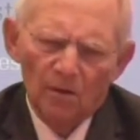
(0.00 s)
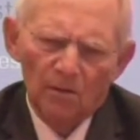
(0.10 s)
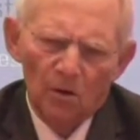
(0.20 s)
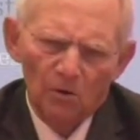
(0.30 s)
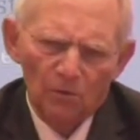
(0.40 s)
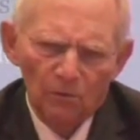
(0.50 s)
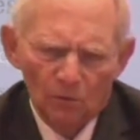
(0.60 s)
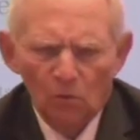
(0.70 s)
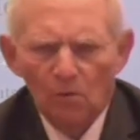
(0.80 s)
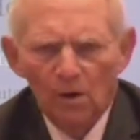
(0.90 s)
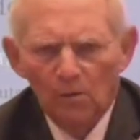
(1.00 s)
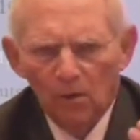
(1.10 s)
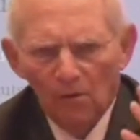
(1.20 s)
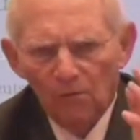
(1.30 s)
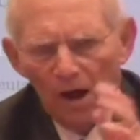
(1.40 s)
there's a lot of to do. And
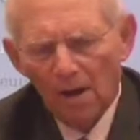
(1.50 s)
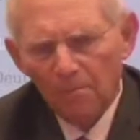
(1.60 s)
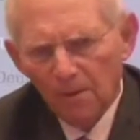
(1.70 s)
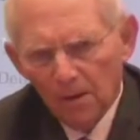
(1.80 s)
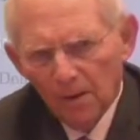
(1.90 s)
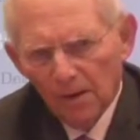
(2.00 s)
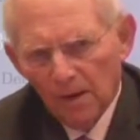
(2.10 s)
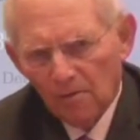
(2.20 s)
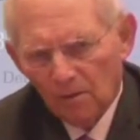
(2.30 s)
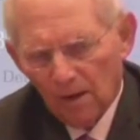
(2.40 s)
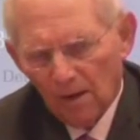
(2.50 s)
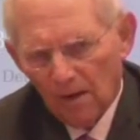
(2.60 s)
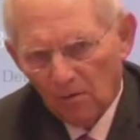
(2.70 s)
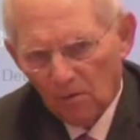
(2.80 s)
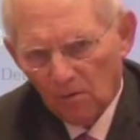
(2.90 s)
so far,
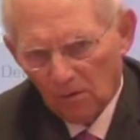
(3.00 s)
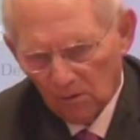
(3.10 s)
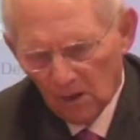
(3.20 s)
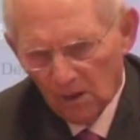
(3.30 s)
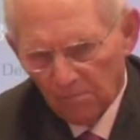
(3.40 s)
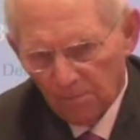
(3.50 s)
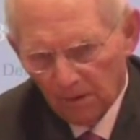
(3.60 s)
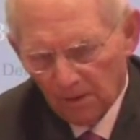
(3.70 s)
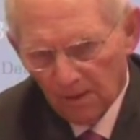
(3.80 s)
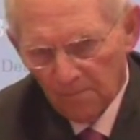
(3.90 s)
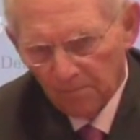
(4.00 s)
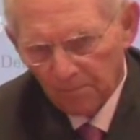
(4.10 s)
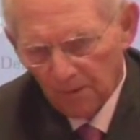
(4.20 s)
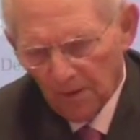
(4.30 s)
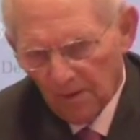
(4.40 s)
it's really a pity
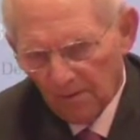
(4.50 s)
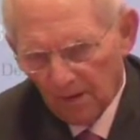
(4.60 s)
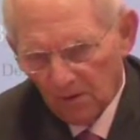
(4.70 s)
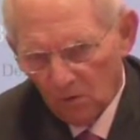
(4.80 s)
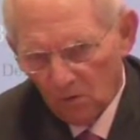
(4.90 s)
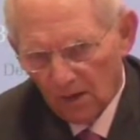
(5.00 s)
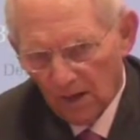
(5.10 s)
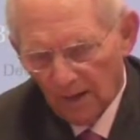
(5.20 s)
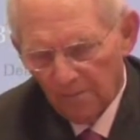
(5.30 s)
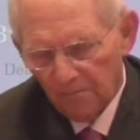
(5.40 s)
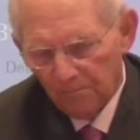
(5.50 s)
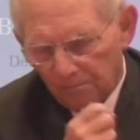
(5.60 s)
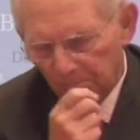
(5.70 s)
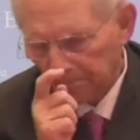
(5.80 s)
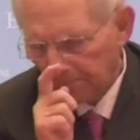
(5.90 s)
that UK,
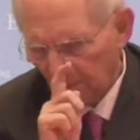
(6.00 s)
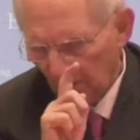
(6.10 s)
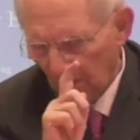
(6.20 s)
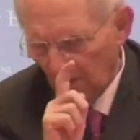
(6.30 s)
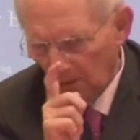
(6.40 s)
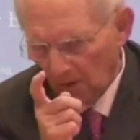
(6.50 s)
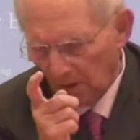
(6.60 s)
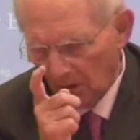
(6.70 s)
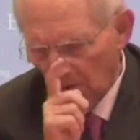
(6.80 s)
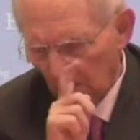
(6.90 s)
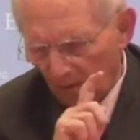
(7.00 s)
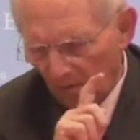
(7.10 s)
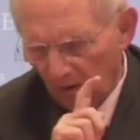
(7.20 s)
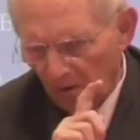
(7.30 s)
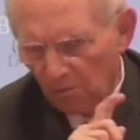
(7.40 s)
not
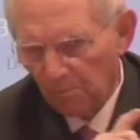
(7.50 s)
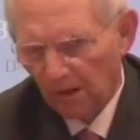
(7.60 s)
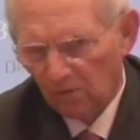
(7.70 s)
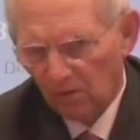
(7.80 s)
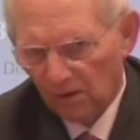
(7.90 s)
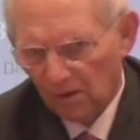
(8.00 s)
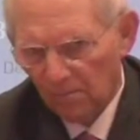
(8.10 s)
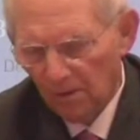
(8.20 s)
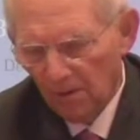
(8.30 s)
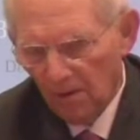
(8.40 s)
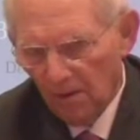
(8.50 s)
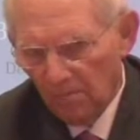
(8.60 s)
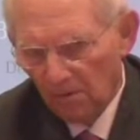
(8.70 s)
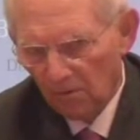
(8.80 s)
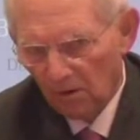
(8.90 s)
only since Brexit,
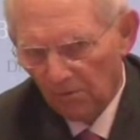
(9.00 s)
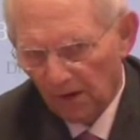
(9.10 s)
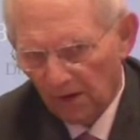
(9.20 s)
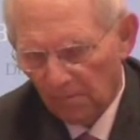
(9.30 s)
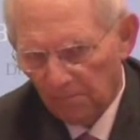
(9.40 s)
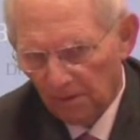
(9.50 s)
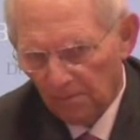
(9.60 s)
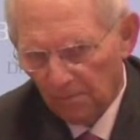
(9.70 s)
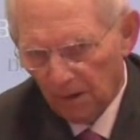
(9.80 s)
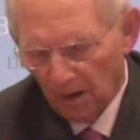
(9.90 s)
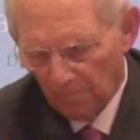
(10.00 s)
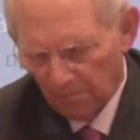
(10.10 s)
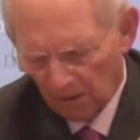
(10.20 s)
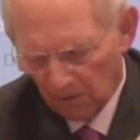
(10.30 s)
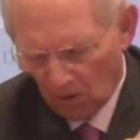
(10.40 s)
Mr.
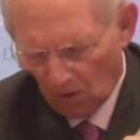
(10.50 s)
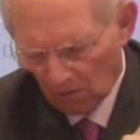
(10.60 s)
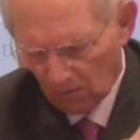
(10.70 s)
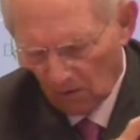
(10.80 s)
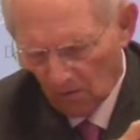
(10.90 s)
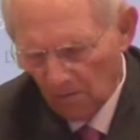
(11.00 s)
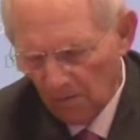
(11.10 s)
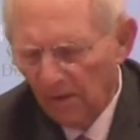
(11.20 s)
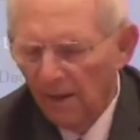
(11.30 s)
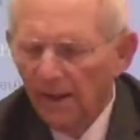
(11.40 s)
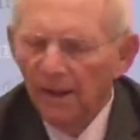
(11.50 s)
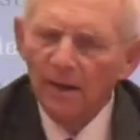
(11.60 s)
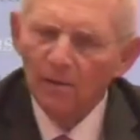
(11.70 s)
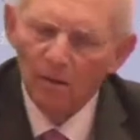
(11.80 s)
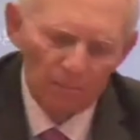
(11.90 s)
Franklin, but also
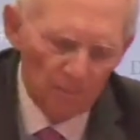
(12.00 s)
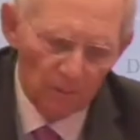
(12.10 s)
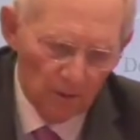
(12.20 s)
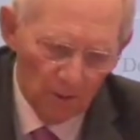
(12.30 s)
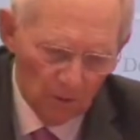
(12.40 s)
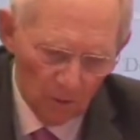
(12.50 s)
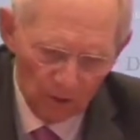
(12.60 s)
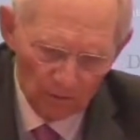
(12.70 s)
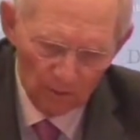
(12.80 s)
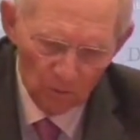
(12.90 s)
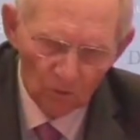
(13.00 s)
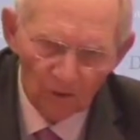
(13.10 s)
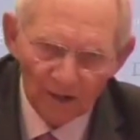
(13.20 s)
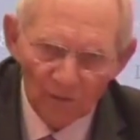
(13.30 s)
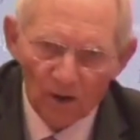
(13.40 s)
in the, look at the
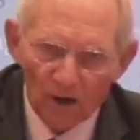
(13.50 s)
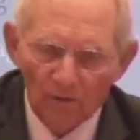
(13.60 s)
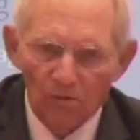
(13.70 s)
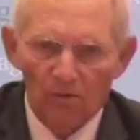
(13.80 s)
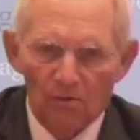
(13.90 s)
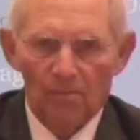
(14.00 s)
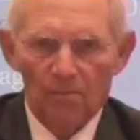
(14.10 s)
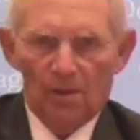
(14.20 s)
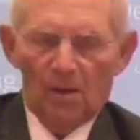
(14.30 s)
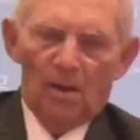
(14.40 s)
Ukraine crisis,